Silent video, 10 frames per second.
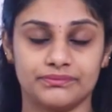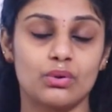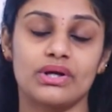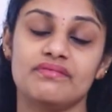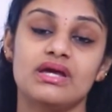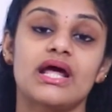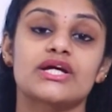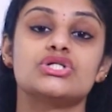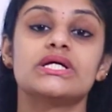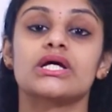Okay, we are
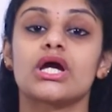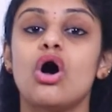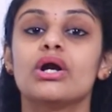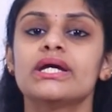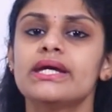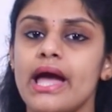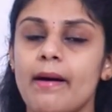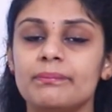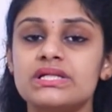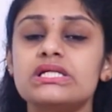actually recording
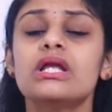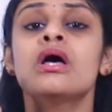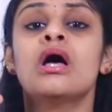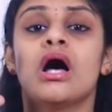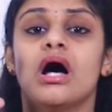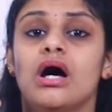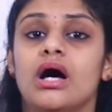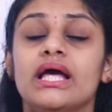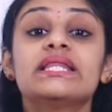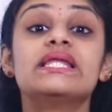capital
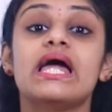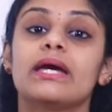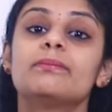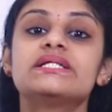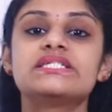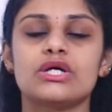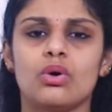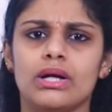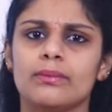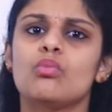in the liability
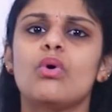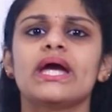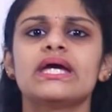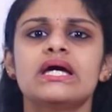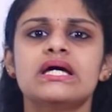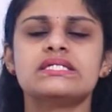column. Why?